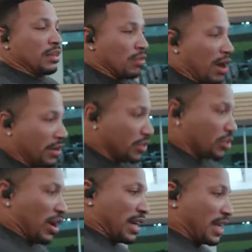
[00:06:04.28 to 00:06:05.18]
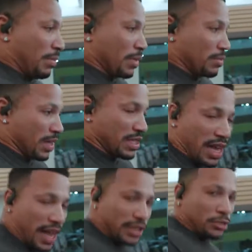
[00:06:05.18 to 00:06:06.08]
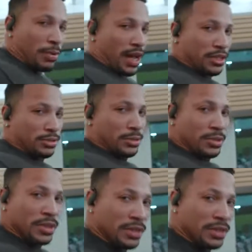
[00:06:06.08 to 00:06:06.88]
while you're trying to keep as much size as possible.